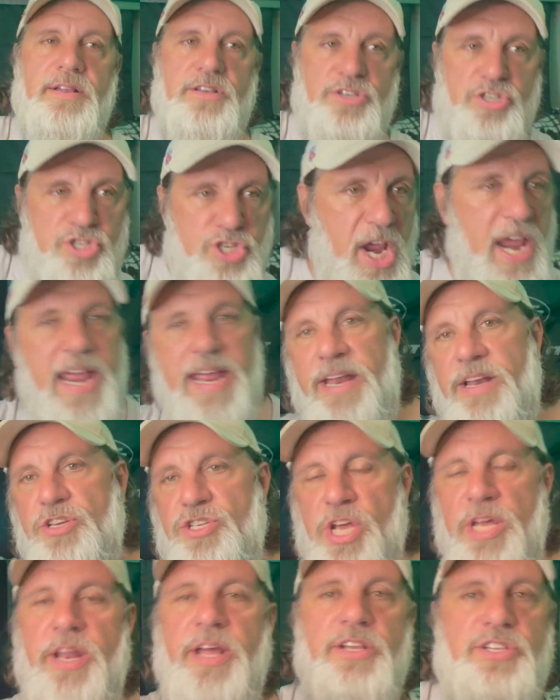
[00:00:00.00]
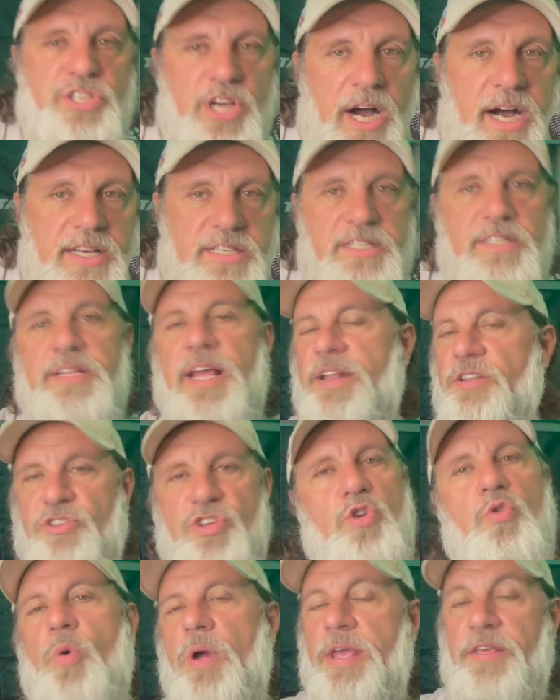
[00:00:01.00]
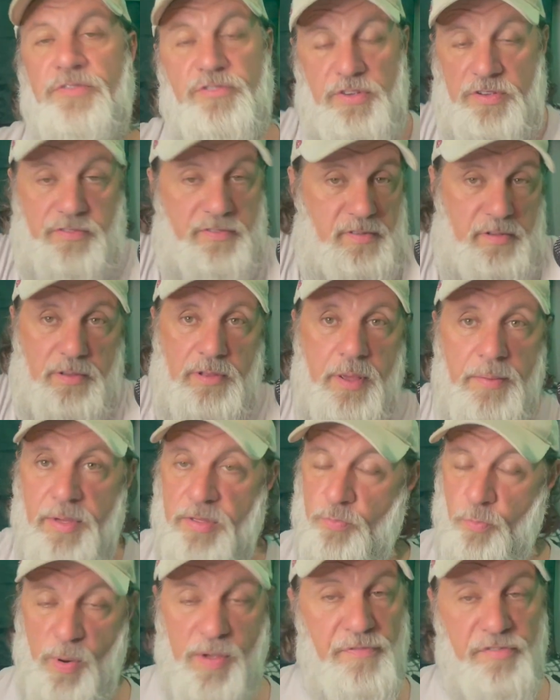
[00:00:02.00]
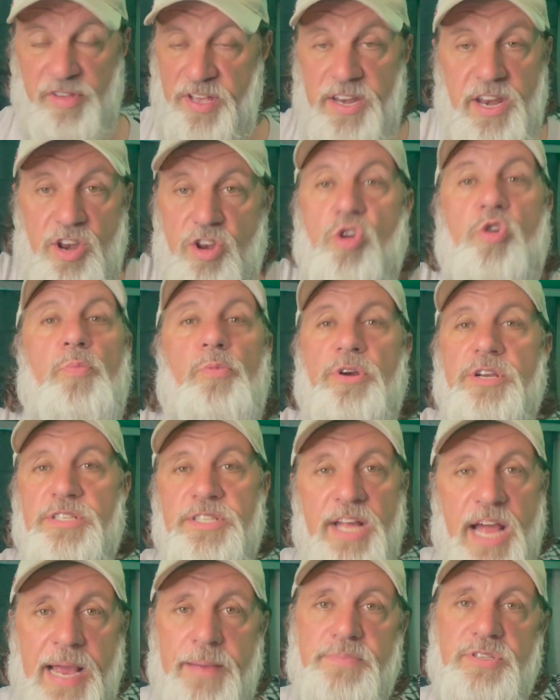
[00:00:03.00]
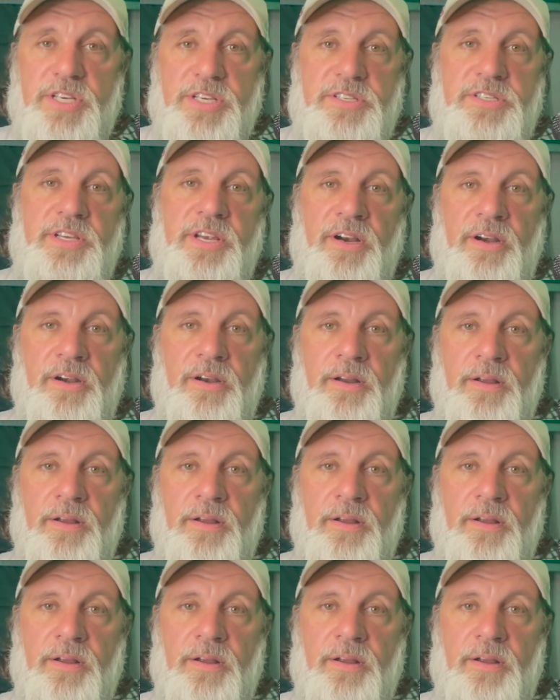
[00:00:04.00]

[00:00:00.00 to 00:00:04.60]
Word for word: change and adjust and do he's just we've seen it numerous times this year.